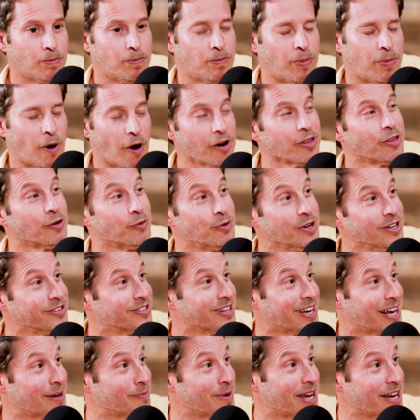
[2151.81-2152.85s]
part of the
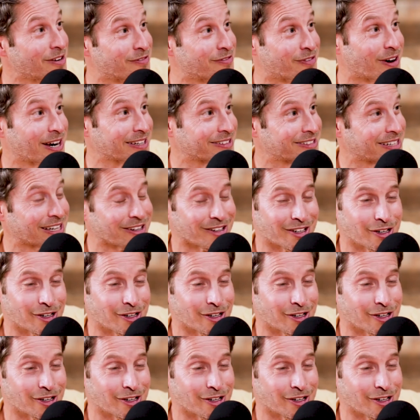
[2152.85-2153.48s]
reason I made Finding Sandler,